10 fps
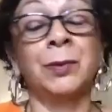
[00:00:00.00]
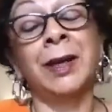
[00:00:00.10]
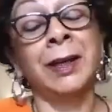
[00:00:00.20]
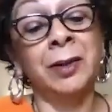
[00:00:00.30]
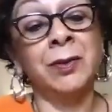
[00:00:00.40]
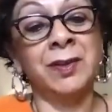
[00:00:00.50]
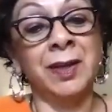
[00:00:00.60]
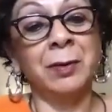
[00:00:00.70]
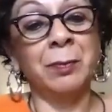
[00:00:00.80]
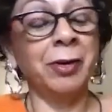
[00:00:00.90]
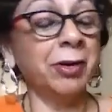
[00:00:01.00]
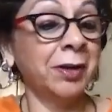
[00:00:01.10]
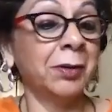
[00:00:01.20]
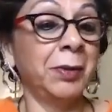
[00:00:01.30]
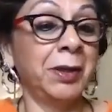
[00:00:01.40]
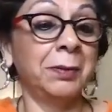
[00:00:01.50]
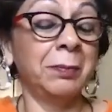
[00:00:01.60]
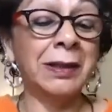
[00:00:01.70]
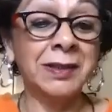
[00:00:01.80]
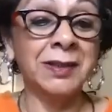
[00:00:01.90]
like you saying, America being a
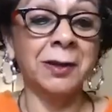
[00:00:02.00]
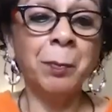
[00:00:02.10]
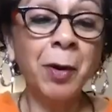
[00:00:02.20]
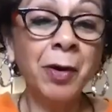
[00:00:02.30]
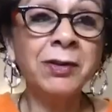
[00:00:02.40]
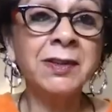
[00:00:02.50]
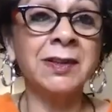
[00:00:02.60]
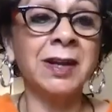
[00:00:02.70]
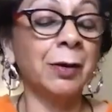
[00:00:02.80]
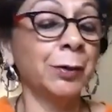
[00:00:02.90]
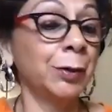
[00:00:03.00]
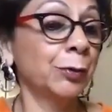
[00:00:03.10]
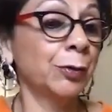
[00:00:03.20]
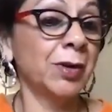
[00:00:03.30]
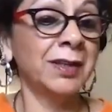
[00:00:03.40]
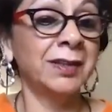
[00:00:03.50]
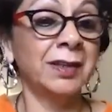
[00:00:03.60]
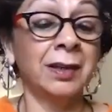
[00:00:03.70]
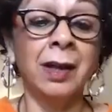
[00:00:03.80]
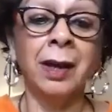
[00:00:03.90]
melting pot, and how you've
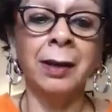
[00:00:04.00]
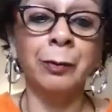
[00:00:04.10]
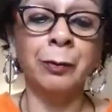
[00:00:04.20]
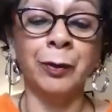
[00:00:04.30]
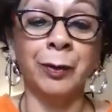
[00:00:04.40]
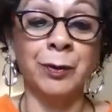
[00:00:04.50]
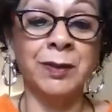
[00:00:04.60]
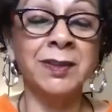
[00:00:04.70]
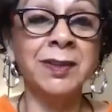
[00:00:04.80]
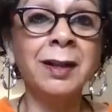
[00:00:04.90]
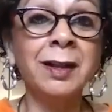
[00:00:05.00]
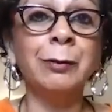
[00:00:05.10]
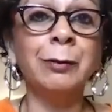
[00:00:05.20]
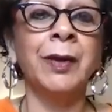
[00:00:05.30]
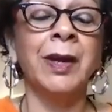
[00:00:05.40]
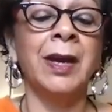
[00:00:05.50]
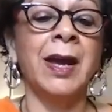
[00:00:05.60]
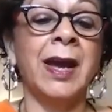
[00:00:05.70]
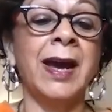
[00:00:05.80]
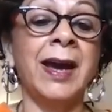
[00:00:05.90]
created a life for yourself,
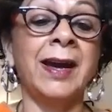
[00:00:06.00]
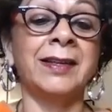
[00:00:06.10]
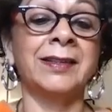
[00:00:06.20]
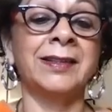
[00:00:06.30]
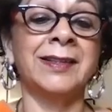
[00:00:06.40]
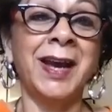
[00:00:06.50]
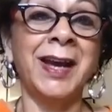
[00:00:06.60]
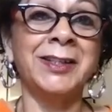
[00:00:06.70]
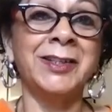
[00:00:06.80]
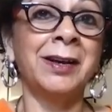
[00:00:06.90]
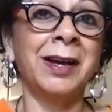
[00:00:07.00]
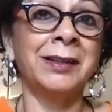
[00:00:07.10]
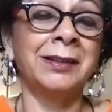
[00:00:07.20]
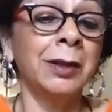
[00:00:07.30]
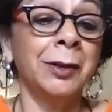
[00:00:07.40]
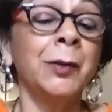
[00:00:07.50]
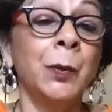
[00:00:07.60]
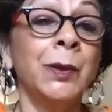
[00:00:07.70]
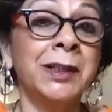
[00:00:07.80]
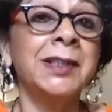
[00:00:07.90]
and you
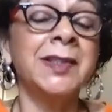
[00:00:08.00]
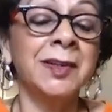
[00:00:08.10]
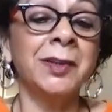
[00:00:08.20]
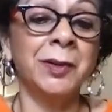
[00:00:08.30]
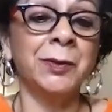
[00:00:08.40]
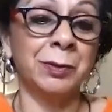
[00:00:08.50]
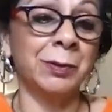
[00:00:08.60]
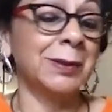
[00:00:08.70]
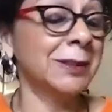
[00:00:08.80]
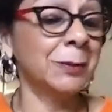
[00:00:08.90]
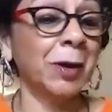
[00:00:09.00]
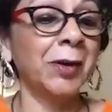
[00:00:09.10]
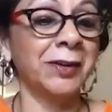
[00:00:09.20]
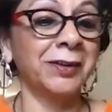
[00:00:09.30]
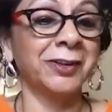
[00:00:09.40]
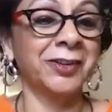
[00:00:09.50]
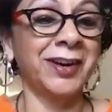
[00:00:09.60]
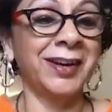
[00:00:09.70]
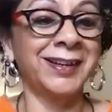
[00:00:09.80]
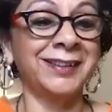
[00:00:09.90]
will continue to inspire.
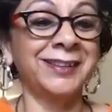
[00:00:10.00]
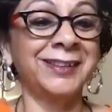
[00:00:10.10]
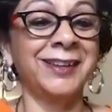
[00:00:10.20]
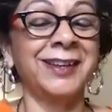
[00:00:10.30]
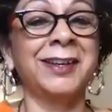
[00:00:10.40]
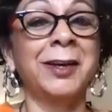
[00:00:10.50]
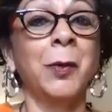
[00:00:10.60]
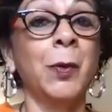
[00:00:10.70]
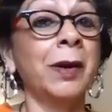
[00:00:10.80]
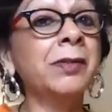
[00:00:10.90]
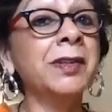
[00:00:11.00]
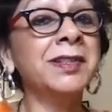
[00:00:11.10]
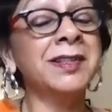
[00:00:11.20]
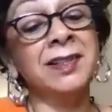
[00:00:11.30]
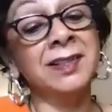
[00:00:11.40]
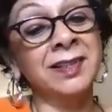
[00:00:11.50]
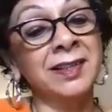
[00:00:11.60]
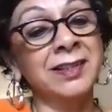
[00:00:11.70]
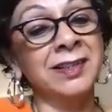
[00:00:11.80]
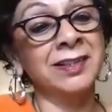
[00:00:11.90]
And I think whoever is
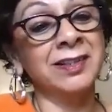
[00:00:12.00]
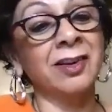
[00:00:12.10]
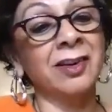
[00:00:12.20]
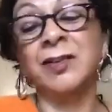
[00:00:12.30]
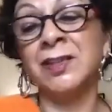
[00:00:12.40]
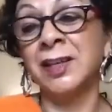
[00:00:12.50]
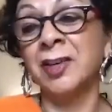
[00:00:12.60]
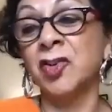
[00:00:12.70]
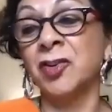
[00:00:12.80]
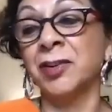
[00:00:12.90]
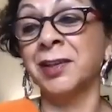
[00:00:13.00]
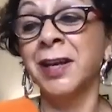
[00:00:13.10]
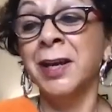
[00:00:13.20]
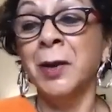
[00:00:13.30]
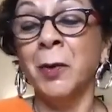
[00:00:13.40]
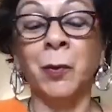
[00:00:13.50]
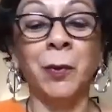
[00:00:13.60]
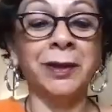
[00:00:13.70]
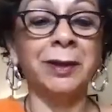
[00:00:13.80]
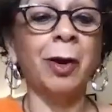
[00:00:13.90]
listening to this conversation
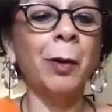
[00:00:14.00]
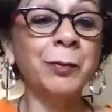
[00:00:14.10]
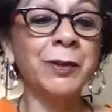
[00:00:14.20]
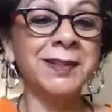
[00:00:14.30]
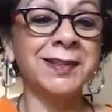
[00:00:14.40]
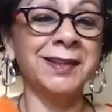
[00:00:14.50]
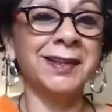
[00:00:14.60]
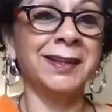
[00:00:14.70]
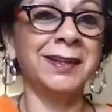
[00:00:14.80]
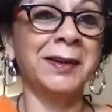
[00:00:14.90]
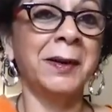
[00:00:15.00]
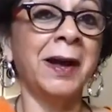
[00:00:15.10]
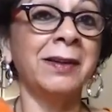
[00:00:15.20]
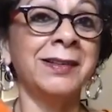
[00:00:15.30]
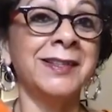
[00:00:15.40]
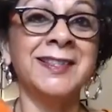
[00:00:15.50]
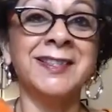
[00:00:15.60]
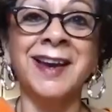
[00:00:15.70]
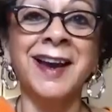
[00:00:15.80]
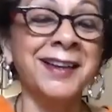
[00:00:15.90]
will obviously
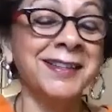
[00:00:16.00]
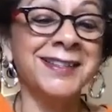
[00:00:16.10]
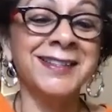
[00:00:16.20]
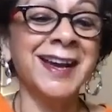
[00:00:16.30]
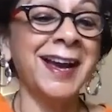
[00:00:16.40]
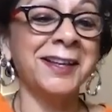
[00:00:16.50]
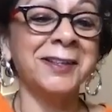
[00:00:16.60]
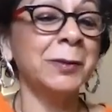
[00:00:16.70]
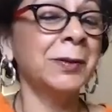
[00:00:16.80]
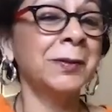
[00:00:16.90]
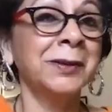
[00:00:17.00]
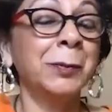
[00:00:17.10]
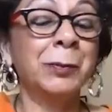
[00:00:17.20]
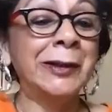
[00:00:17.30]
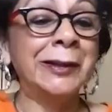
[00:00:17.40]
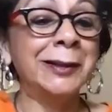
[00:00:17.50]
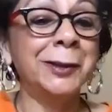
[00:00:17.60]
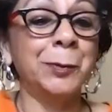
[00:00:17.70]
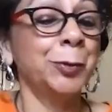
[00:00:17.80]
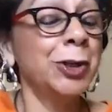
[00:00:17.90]
understand and
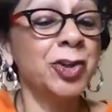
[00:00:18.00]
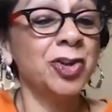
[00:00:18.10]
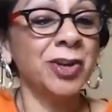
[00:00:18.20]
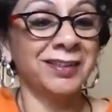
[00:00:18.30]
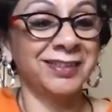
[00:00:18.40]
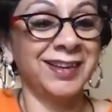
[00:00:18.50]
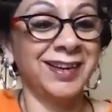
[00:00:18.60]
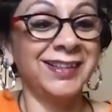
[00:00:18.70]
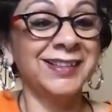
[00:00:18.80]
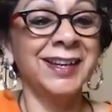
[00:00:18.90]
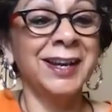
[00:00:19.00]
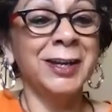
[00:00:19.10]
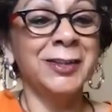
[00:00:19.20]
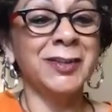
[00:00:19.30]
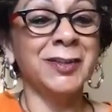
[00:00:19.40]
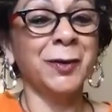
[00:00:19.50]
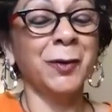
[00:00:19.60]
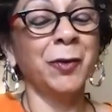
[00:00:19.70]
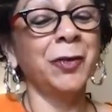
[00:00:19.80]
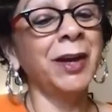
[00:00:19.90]
completely appreciate that.
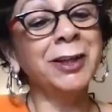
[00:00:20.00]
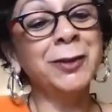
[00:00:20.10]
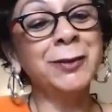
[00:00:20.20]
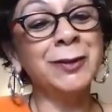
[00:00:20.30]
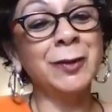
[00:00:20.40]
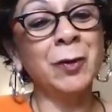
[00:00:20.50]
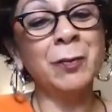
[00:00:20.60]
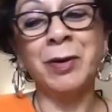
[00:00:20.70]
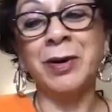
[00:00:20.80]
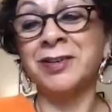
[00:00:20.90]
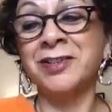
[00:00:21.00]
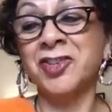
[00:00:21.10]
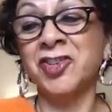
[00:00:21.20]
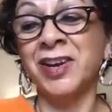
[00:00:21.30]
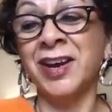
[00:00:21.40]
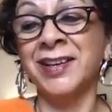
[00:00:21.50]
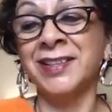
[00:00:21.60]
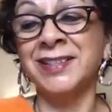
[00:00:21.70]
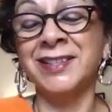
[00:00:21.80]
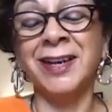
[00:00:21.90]
So thank you so much,
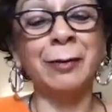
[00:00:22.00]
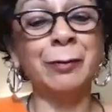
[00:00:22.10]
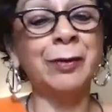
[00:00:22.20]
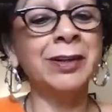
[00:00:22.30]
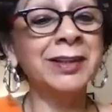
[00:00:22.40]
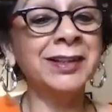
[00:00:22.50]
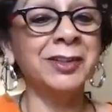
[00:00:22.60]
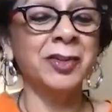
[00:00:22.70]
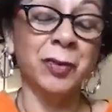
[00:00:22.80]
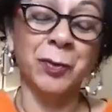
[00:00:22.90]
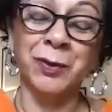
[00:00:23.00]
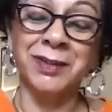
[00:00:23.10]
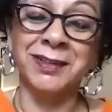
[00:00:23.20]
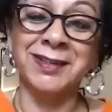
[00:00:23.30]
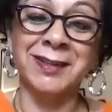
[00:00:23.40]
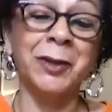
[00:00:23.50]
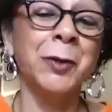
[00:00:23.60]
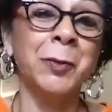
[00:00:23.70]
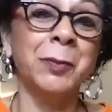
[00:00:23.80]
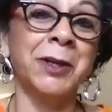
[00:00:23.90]
and I've really enjoyed
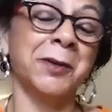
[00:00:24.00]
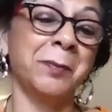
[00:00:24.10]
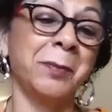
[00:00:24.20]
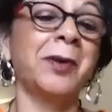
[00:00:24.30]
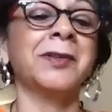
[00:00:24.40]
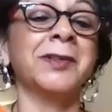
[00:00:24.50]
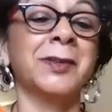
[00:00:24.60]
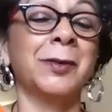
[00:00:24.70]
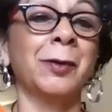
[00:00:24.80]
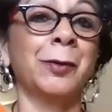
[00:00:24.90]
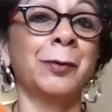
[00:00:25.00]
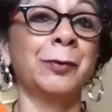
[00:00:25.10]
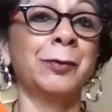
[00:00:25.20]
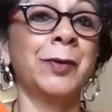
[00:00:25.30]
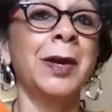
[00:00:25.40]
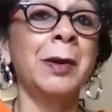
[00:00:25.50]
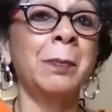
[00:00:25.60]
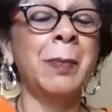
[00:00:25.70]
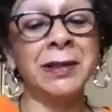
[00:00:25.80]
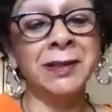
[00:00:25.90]
you being a part of
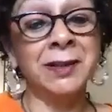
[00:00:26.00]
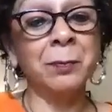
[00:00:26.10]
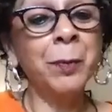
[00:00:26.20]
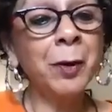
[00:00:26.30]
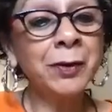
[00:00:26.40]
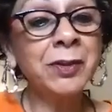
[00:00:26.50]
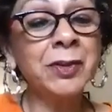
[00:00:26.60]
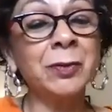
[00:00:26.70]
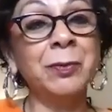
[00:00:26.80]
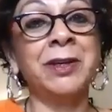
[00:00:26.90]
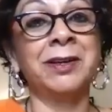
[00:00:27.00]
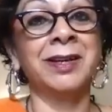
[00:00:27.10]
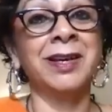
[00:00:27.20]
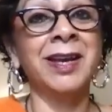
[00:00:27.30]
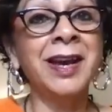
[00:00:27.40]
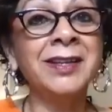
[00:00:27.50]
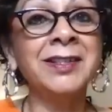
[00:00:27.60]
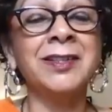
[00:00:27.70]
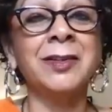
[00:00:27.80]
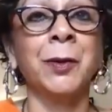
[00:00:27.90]
Melting Pot, you being a
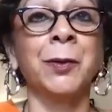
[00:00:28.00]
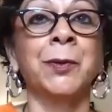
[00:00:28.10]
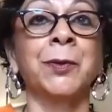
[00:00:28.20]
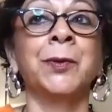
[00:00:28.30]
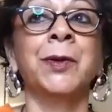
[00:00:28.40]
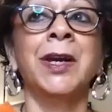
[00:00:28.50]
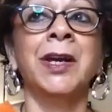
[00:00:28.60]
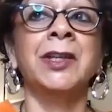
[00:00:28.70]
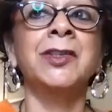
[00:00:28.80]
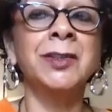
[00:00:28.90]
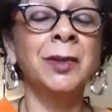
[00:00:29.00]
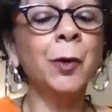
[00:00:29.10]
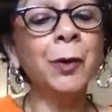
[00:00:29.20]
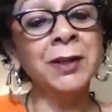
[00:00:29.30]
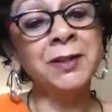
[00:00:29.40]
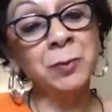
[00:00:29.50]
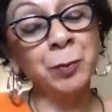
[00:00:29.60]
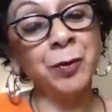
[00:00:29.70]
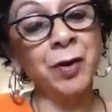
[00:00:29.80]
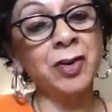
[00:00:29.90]
guest who is so
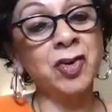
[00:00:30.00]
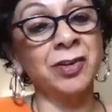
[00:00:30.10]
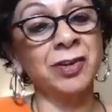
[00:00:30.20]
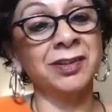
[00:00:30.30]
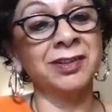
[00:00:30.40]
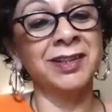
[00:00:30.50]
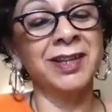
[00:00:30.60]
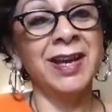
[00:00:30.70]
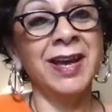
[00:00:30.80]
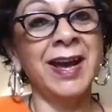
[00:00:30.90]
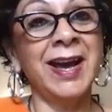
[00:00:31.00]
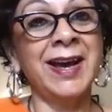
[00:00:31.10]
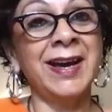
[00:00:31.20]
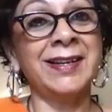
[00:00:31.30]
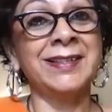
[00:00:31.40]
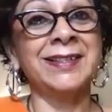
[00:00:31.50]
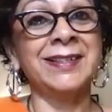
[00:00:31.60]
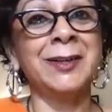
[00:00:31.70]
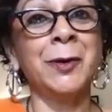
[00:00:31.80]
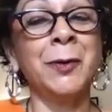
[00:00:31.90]
inspirational,
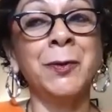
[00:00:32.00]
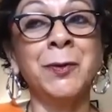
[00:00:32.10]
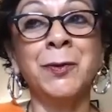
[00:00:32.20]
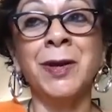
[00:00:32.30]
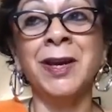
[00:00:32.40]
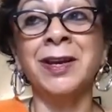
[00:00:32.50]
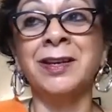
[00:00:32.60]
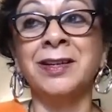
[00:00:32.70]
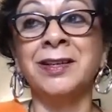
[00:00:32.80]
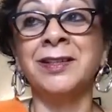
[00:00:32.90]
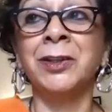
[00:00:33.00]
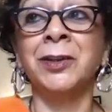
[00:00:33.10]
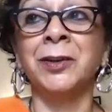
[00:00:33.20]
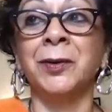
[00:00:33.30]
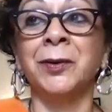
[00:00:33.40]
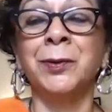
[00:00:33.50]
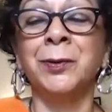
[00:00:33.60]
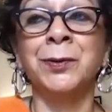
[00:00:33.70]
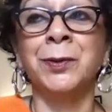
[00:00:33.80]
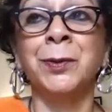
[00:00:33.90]
and who is,
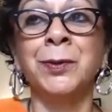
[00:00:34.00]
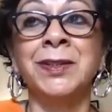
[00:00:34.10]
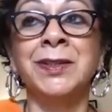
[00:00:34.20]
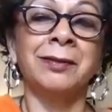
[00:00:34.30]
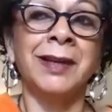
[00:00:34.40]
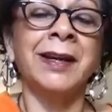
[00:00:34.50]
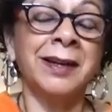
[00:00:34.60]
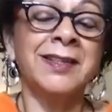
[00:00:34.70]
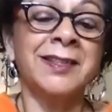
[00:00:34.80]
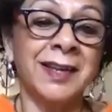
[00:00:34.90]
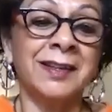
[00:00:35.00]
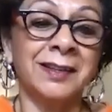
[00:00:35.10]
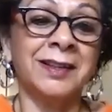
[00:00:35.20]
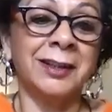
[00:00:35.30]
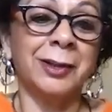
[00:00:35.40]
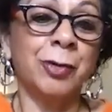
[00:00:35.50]
who's, like I said earlier,